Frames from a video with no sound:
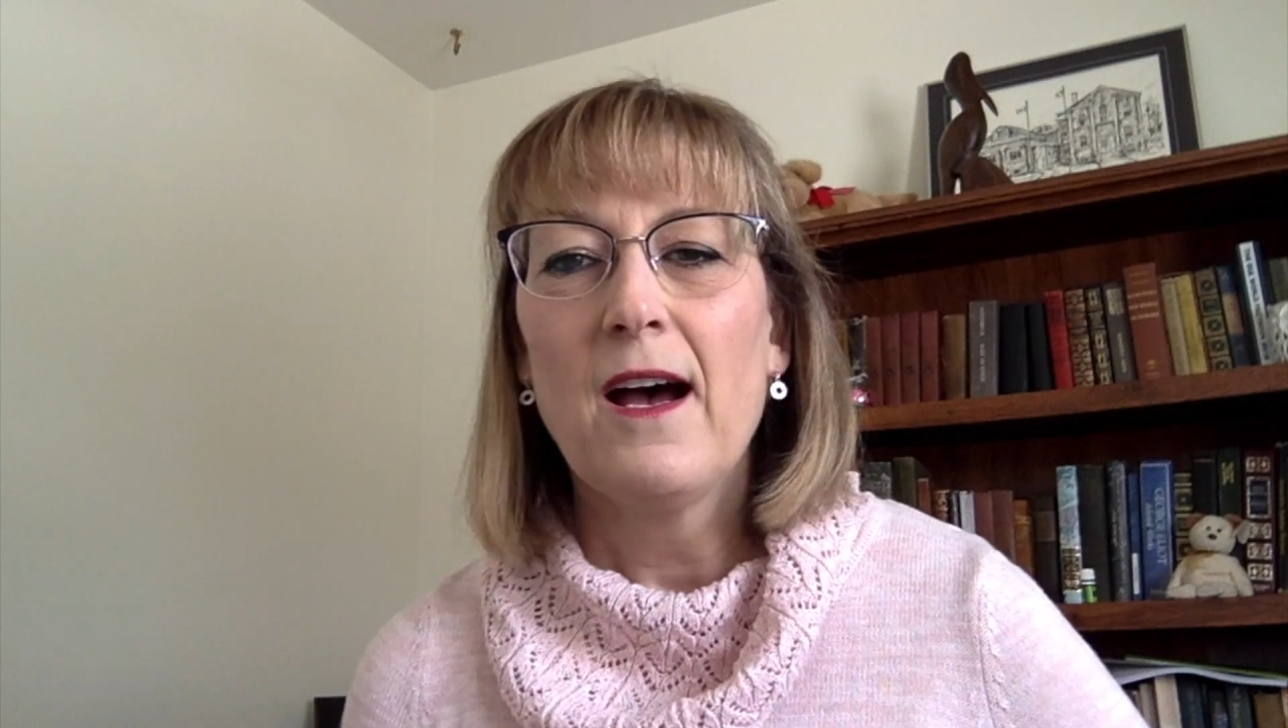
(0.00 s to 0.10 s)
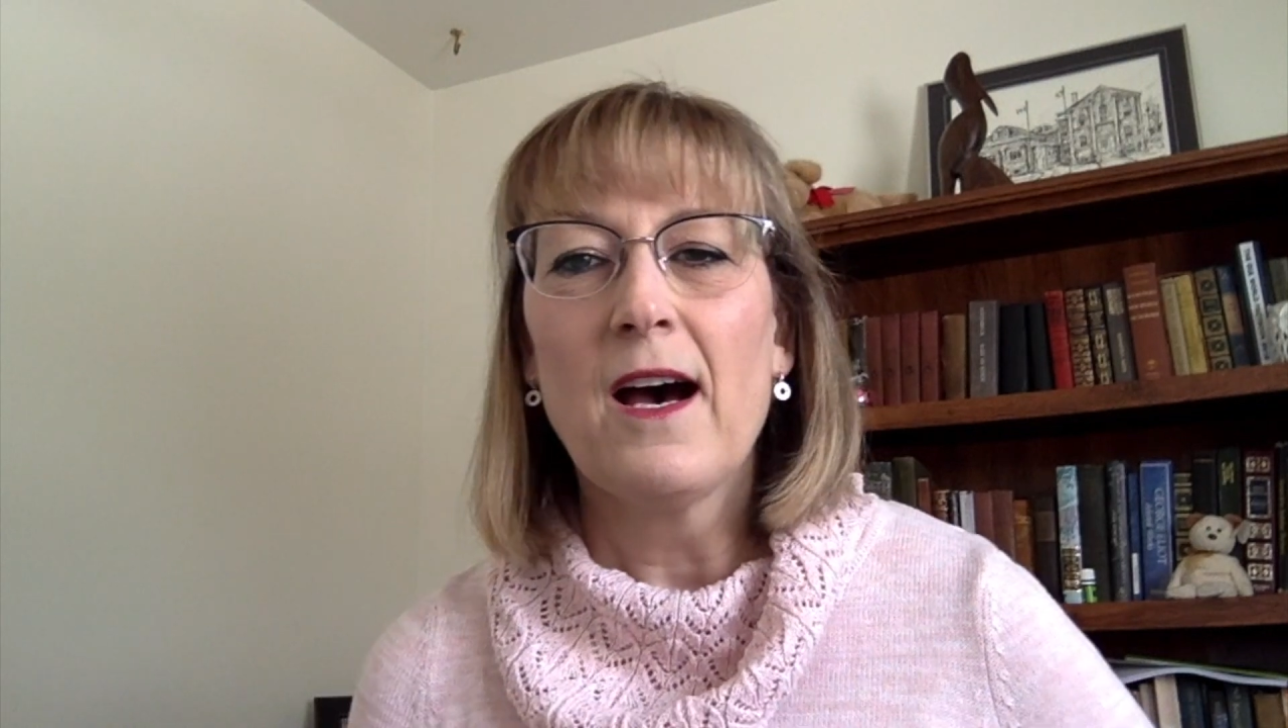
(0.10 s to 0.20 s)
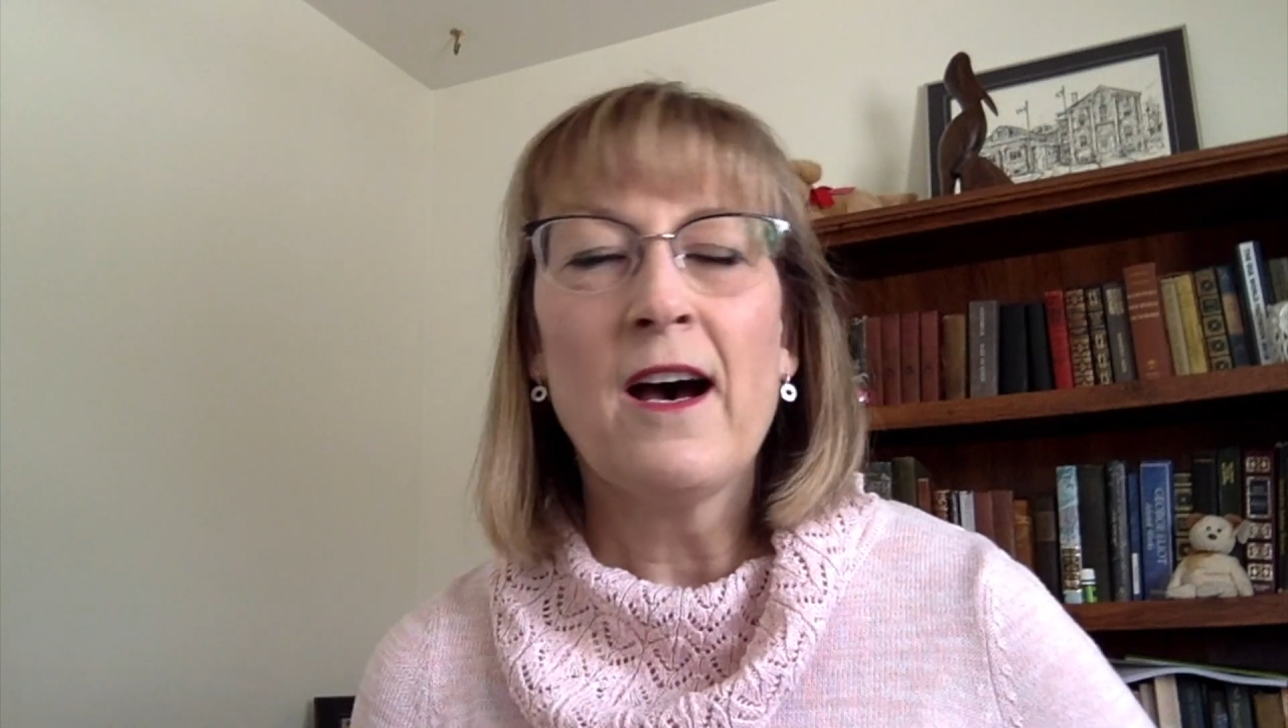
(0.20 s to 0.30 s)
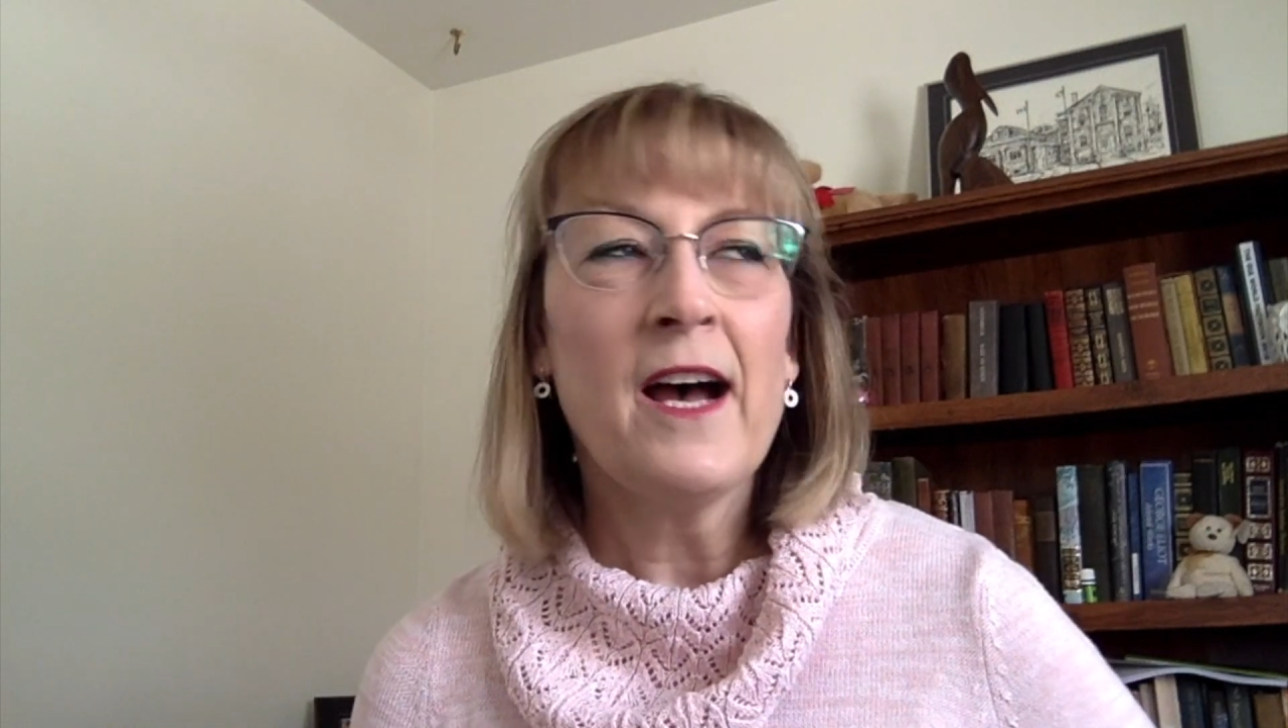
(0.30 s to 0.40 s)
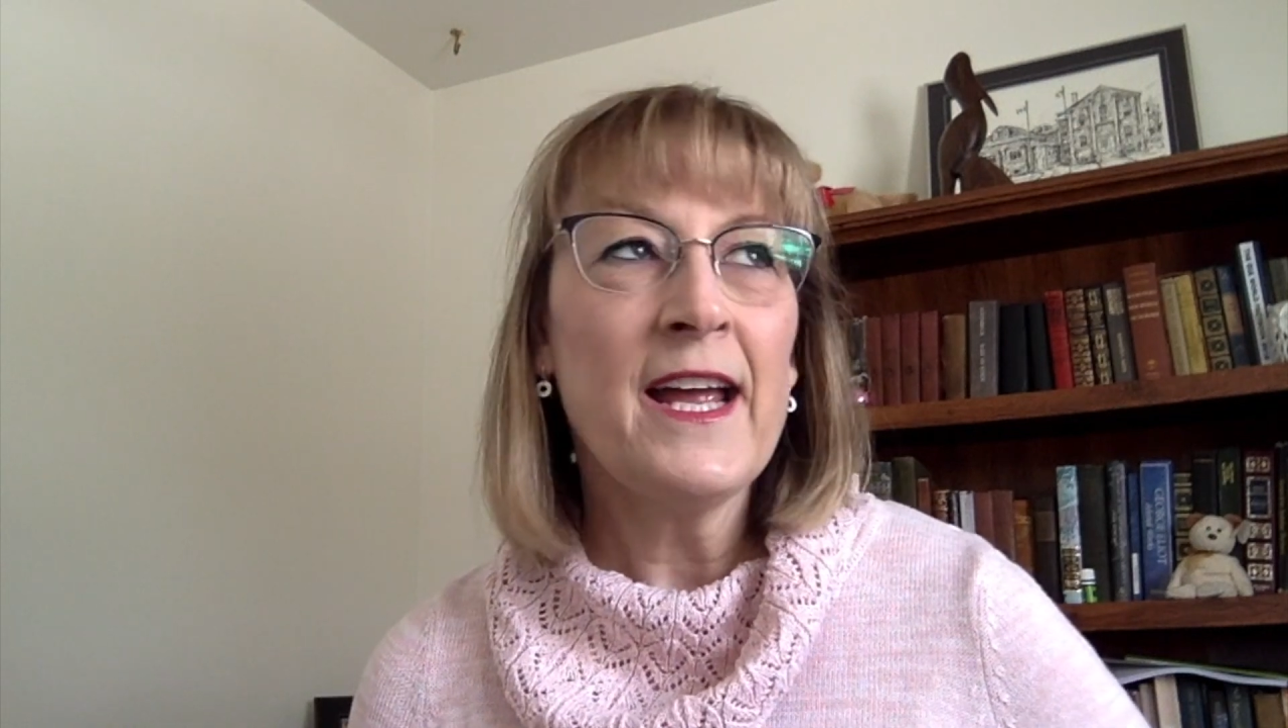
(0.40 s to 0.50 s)

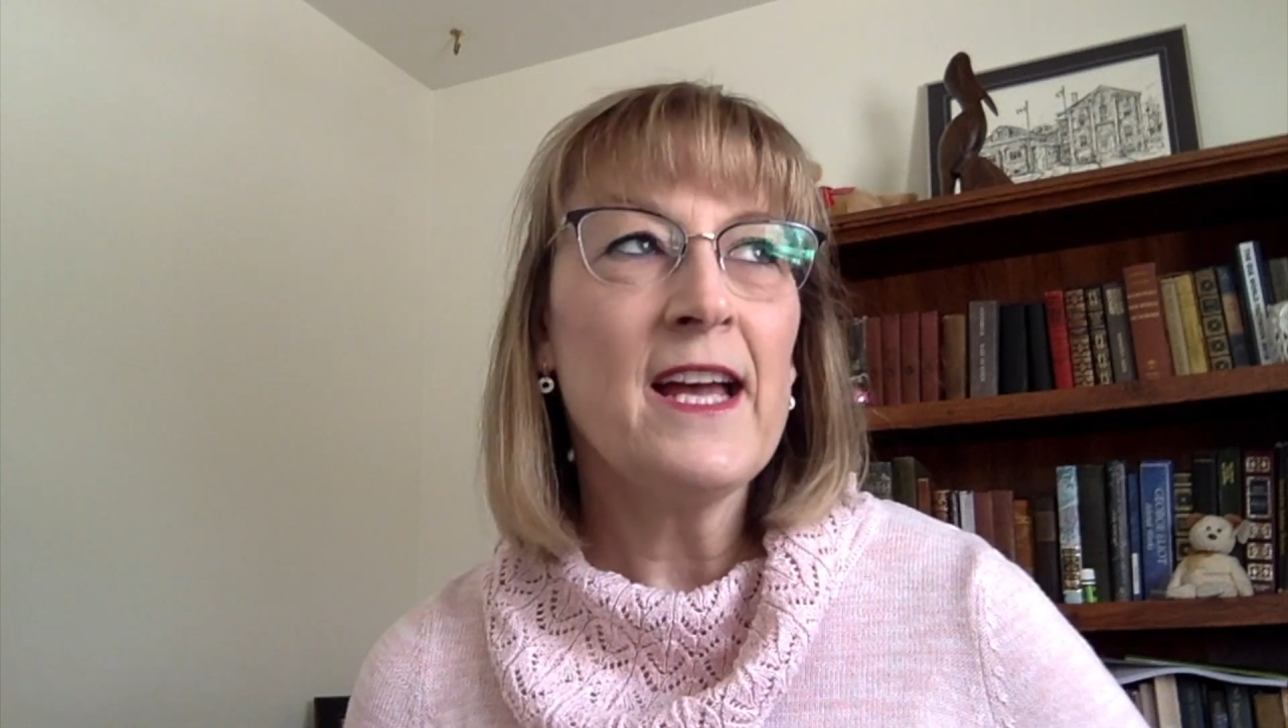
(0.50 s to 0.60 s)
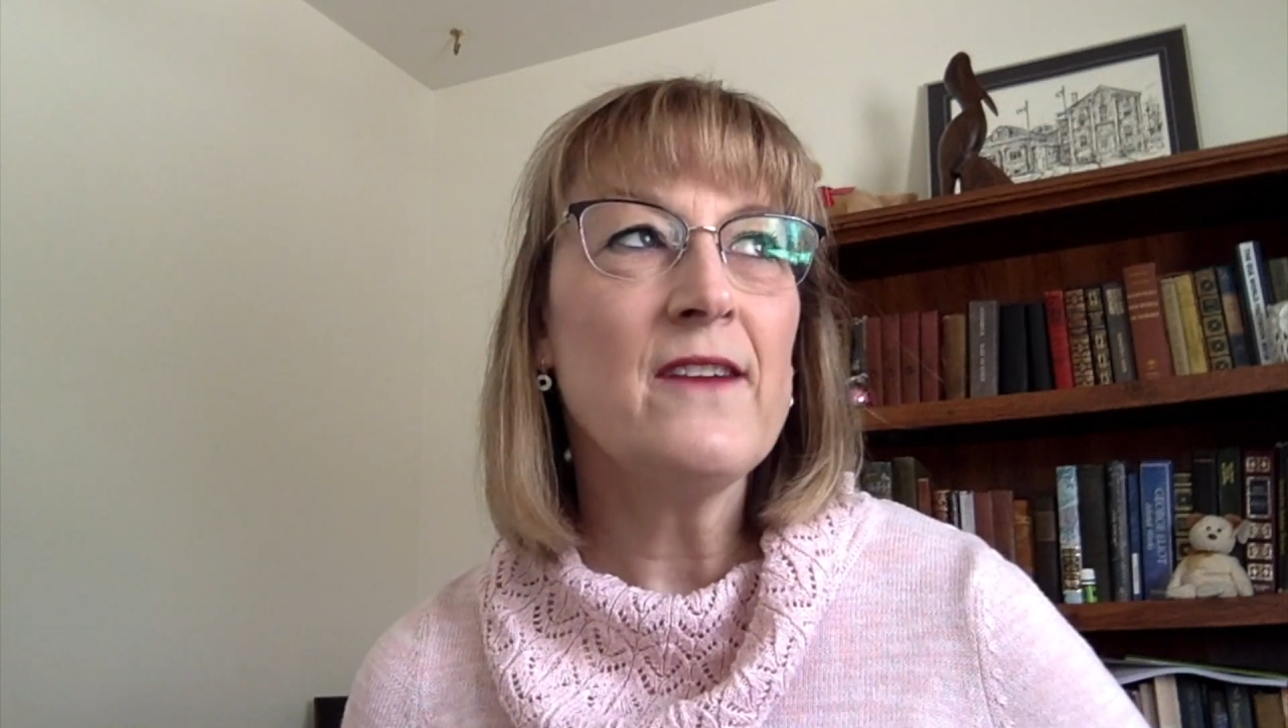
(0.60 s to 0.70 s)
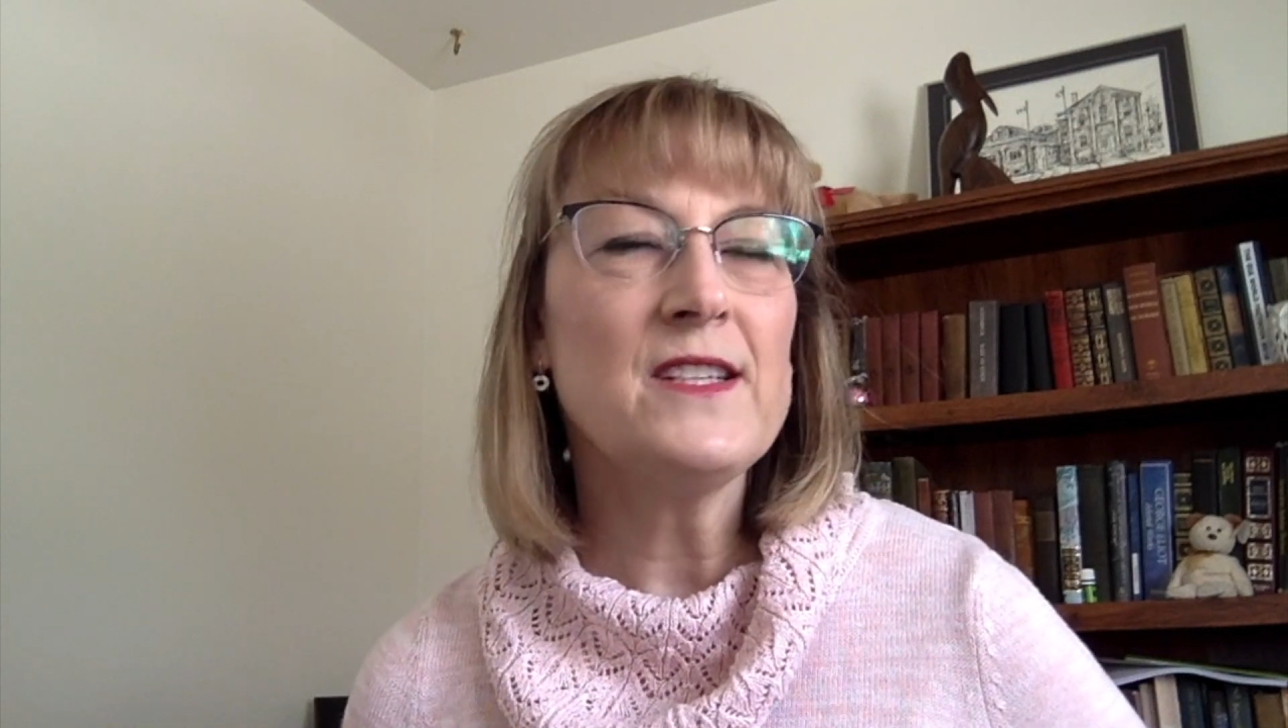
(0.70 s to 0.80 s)
I have